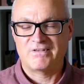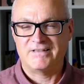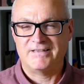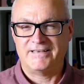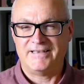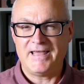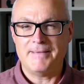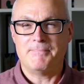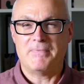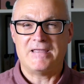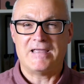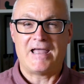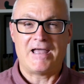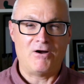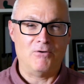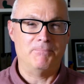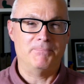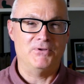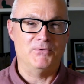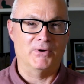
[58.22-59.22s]
Let me
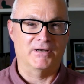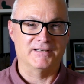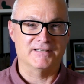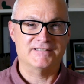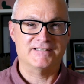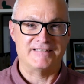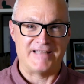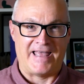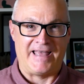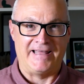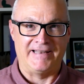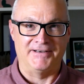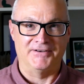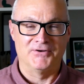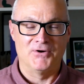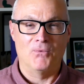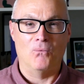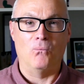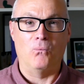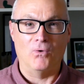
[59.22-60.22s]
help you understand
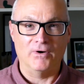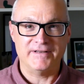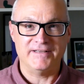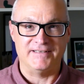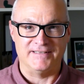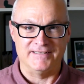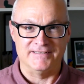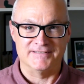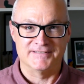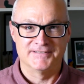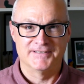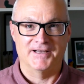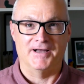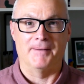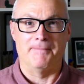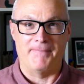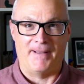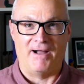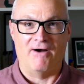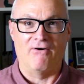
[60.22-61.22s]
what it is
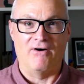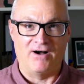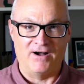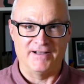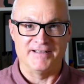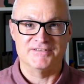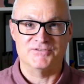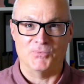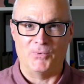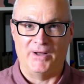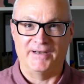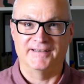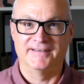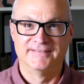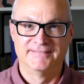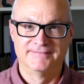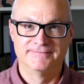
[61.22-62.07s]
about IZONE.